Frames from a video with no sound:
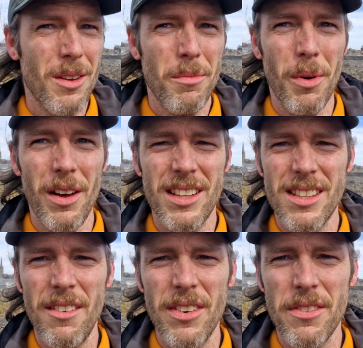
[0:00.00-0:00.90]
But it's
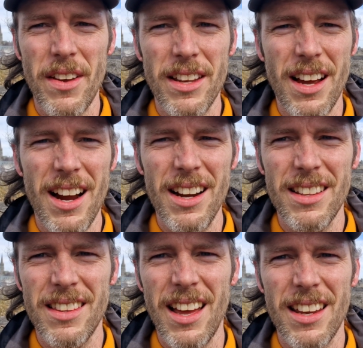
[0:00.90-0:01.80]
not for the faint of heart,
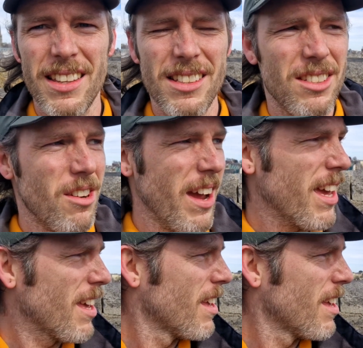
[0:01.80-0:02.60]
that trek.